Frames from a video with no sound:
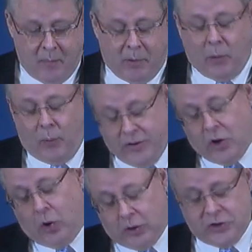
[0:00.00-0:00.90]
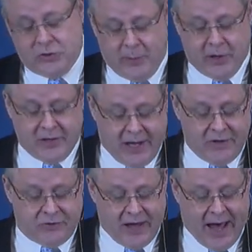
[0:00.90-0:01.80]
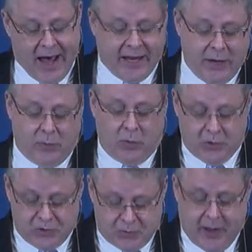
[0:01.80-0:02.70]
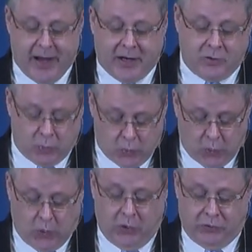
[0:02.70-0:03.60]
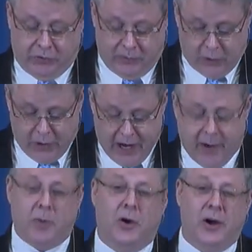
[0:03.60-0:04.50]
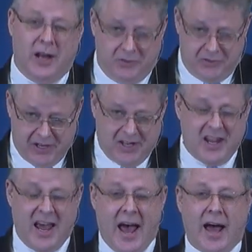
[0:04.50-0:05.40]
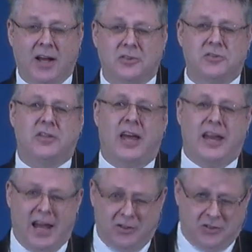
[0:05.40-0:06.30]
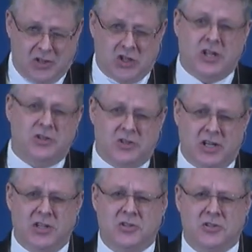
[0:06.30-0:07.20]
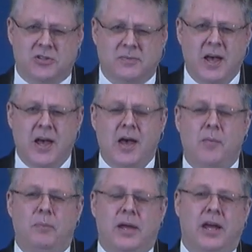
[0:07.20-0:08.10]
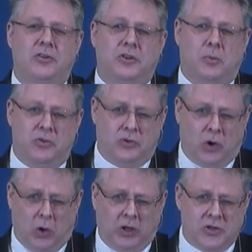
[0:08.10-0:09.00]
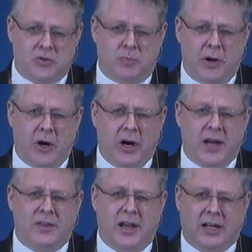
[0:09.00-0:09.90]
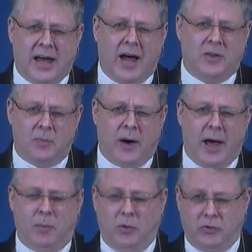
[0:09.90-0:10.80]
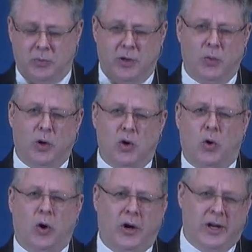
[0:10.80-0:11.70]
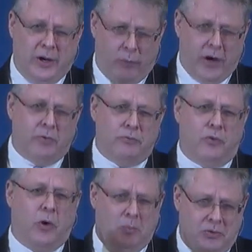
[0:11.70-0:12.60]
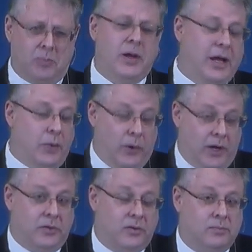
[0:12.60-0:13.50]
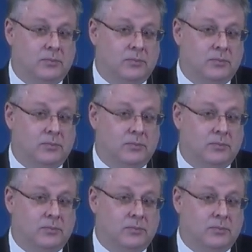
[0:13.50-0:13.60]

But when the Holy Spirit does that, he will respect the rules of grammar and syntax and exegesis, because it was the Holy Spirit that allowed the Bible to be recorded in written form to begin with.